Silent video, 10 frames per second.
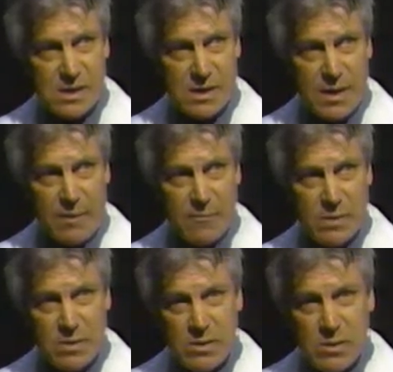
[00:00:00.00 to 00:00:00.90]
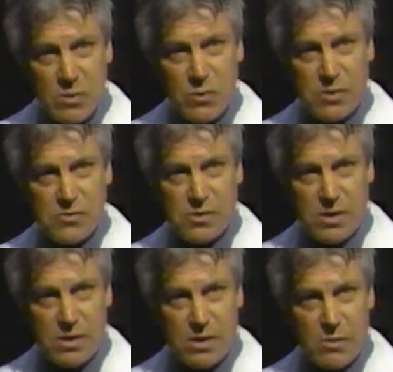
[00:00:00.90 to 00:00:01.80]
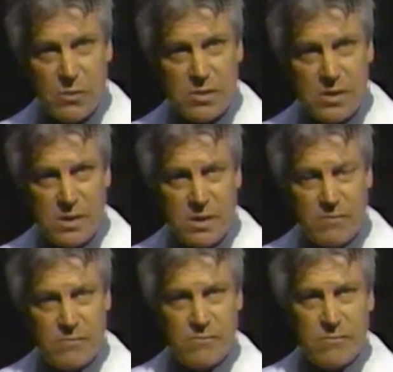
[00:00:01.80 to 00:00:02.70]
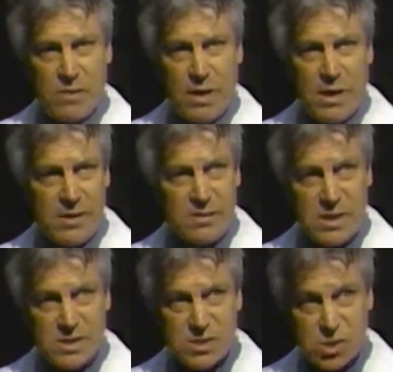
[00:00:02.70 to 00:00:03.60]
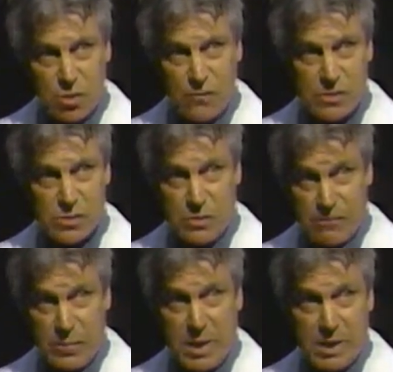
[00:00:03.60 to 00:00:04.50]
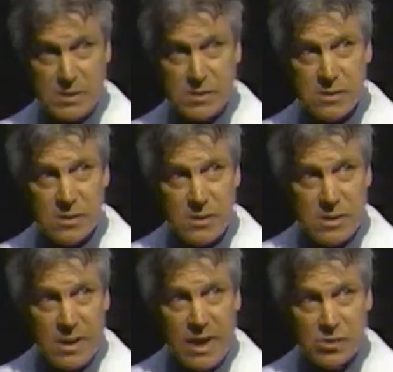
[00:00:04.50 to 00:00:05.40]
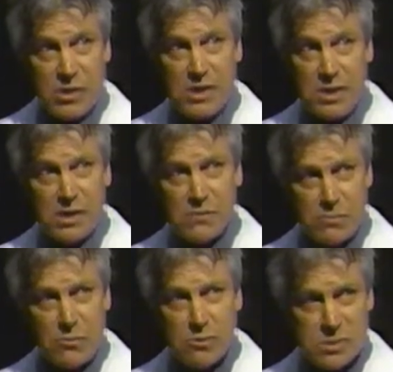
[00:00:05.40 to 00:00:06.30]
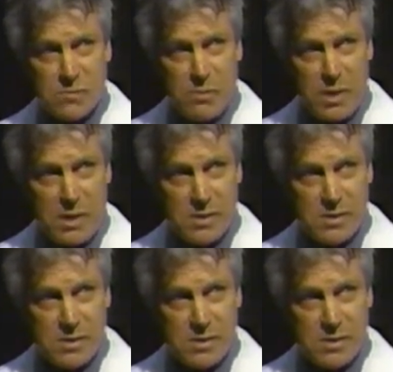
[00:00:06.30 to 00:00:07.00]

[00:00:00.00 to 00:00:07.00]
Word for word: uh, lamp, which uh, when the light hits the surface or the paint, it actually decomposes the paint.